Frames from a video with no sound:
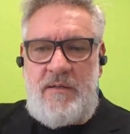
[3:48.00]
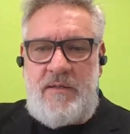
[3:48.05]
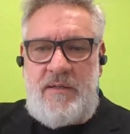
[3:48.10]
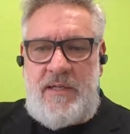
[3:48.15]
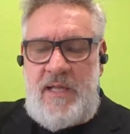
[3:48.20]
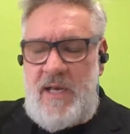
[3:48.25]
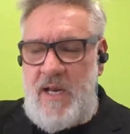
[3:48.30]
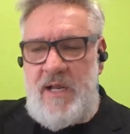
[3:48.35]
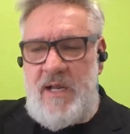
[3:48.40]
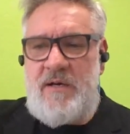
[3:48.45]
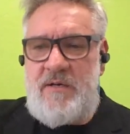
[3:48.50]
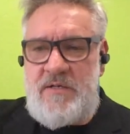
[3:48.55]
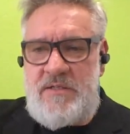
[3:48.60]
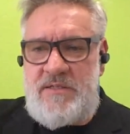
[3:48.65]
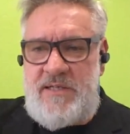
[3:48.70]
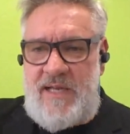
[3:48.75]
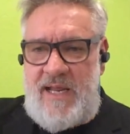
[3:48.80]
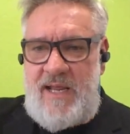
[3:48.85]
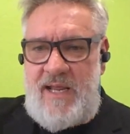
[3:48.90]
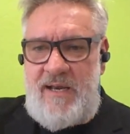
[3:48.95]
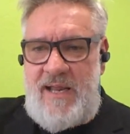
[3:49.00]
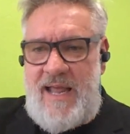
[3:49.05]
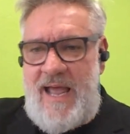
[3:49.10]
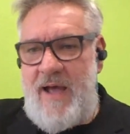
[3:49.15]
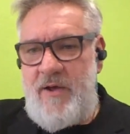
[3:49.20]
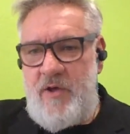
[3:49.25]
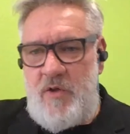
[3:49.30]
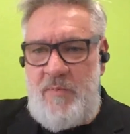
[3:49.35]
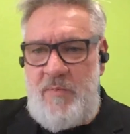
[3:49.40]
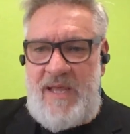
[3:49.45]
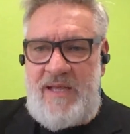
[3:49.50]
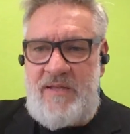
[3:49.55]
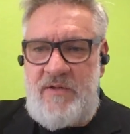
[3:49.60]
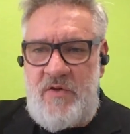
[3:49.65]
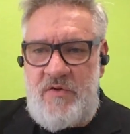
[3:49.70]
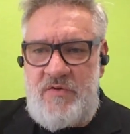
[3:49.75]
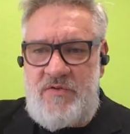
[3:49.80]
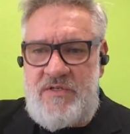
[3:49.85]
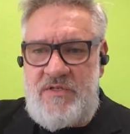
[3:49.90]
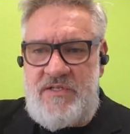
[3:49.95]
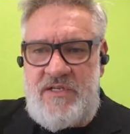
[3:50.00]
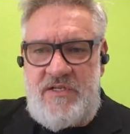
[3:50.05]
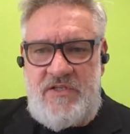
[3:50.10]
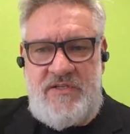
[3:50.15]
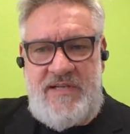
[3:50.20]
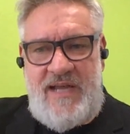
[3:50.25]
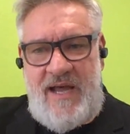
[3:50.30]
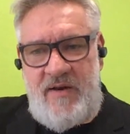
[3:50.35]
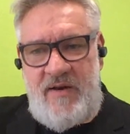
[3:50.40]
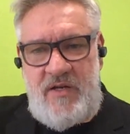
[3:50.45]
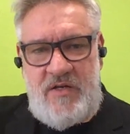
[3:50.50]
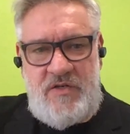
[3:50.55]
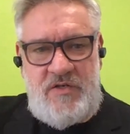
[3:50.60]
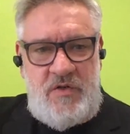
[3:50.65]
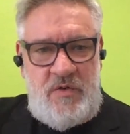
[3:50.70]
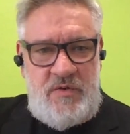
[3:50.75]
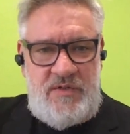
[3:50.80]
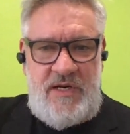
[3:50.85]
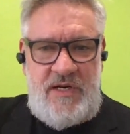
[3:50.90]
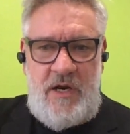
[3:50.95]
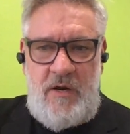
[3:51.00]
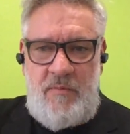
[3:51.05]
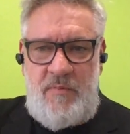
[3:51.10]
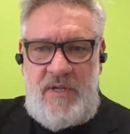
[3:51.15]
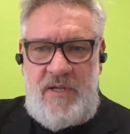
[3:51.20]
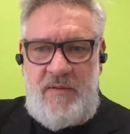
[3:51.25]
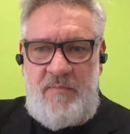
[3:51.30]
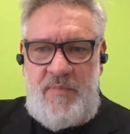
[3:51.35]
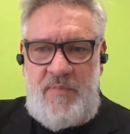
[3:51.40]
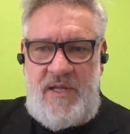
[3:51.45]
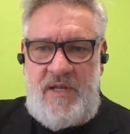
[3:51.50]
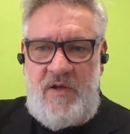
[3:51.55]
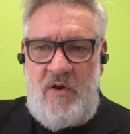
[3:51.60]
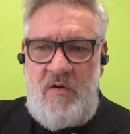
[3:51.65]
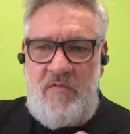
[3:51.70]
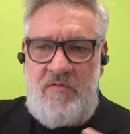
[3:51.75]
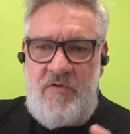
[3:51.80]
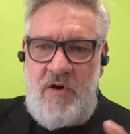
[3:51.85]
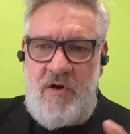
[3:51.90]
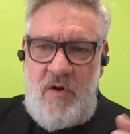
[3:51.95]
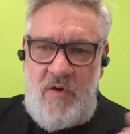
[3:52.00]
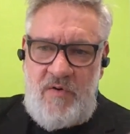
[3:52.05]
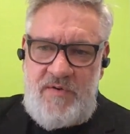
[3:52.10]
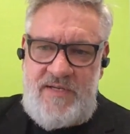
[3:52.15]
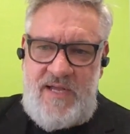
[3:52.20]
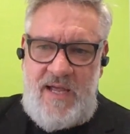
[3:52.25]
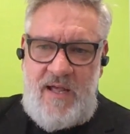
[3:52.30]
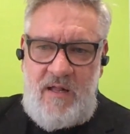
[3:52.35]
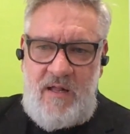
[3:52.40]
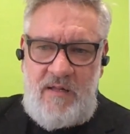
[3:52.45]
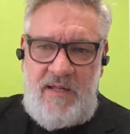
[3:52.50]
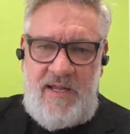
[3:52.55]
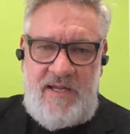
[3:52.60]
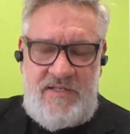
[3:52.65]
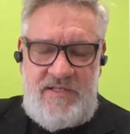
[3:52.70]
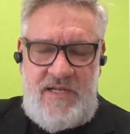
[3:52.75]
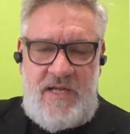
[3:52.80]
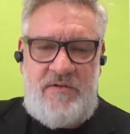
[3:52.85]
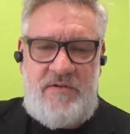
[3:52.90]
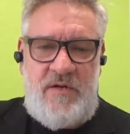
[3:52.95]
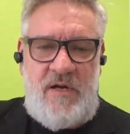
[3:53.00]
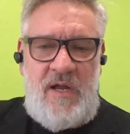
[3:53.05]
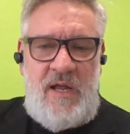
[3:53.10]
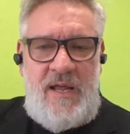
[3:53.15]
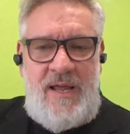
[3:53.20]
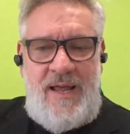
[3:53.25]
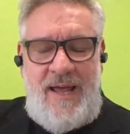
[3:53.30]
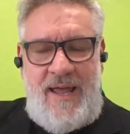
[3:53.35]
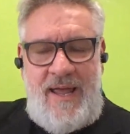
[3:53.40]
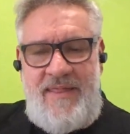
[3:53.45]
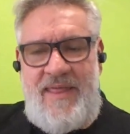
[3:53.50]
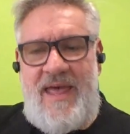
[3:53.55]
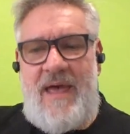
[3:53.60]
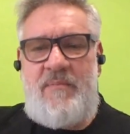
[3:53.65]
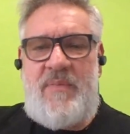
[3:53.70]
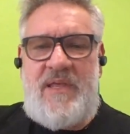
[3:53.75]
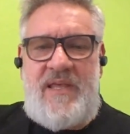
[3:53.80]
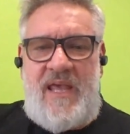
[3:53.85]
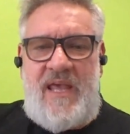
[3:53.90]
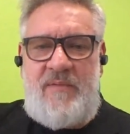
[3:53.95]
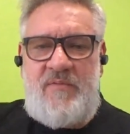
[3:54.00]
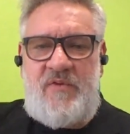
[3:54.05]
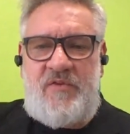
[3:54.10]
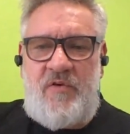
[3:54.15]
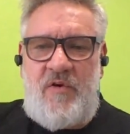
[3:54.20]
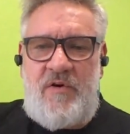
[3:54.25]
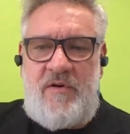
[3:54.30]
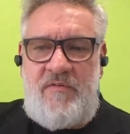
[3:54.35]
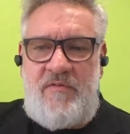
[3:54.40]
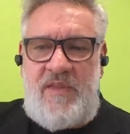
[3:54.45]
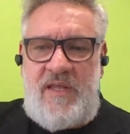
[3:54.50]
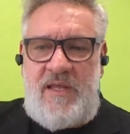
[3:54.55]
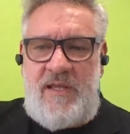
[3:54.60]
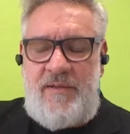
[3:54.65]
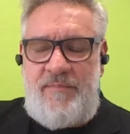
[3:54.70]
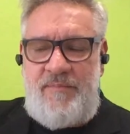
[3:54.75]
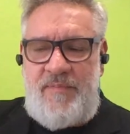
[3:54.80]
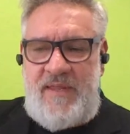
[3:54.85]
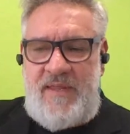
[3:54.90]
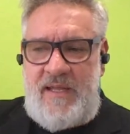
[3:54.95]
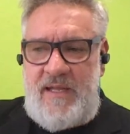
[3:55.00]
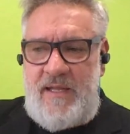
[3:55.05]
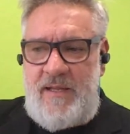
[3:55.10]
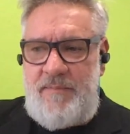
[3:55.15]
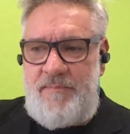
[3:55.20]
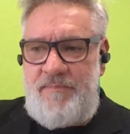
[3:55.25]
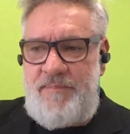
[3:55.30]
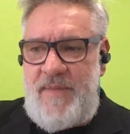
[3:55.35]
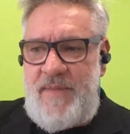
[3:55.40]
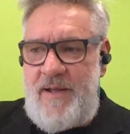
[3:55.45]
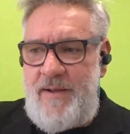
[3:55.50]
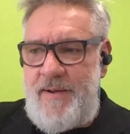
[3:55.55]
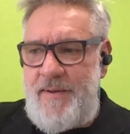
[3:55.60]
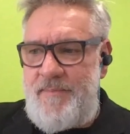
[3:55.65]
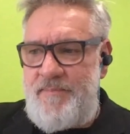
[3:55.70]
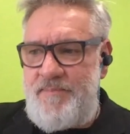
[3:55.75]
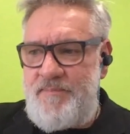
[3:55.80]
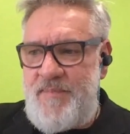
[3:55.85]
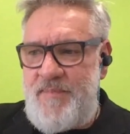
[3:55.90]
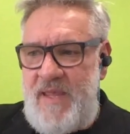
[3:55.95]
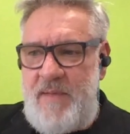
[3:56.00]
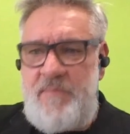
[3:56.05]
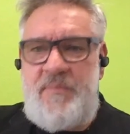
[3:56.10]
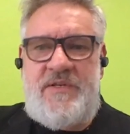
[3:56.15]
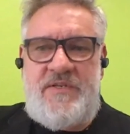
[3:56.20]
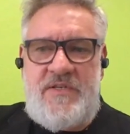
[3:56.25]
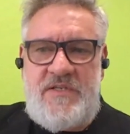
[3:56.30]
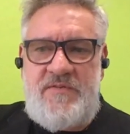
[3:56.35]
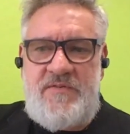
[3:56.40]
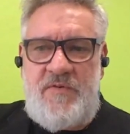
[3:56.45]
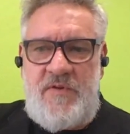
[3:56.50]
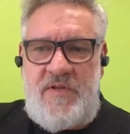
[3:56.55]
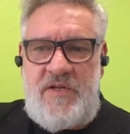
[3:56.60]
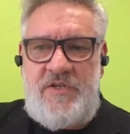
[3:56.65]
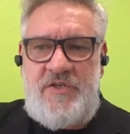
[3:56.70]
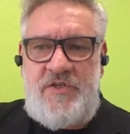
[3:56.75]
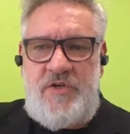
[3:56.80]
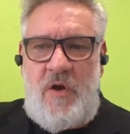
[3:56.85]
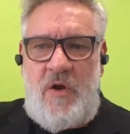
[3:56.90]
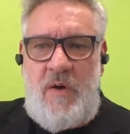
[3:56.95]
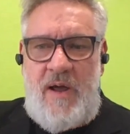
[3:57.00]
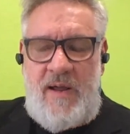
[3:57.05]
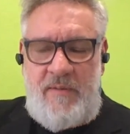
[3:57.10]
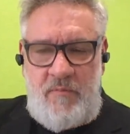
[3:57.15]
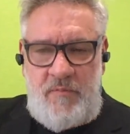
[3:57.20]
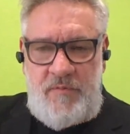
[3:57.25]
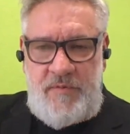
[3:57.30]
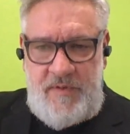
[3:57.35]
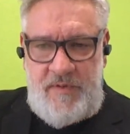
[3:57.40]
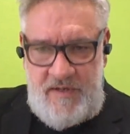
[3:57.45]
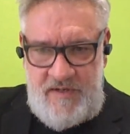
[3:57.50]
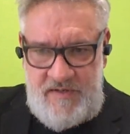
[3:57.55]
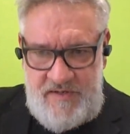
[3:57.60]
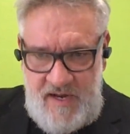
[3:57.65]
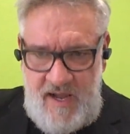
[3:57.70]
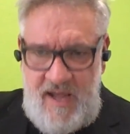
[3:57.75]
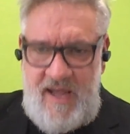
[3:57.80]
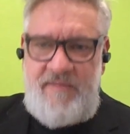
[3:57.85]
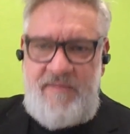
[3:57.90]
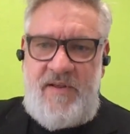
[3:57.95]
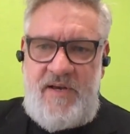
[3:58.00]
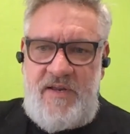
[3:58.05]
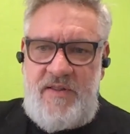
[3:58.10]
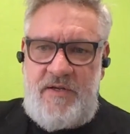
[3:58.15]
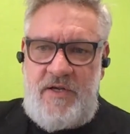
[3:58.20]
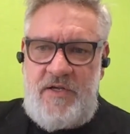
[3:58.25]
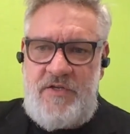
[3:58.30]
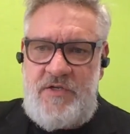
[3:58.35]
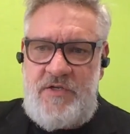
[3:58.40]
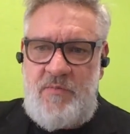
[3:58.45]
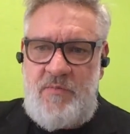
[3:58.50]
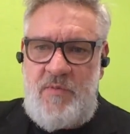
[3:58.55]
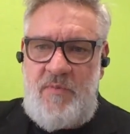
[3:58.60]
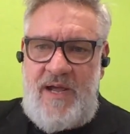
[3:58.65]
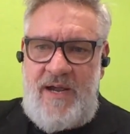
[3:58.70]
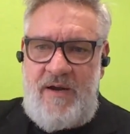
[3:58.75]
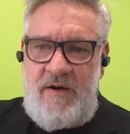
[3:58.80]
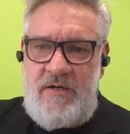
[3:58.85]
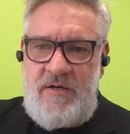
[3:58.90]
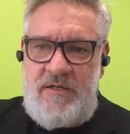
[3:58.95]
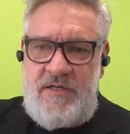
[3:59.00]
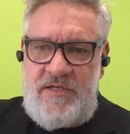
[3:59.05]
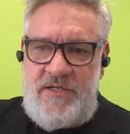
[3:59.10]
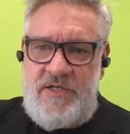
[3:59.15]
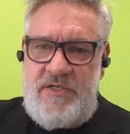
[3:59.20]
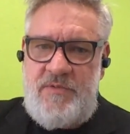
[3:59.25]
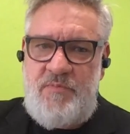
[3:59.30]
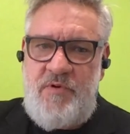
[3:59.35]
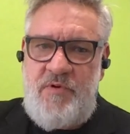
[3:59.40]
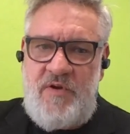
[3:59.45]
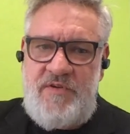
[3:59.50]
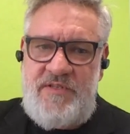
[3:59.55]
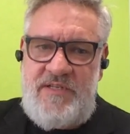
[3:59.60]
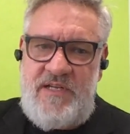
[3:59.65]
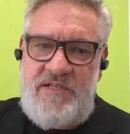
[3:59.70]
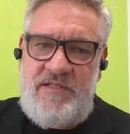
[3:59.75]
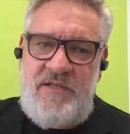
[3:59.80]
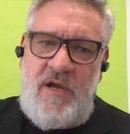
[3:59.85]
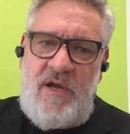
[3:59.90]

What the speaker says: Can I understand how you make those decisions? How do you choose an Airbnb over a hotel, etc.?" And that became sort of the impetus for this show, to dive into the consumer buyer decision process.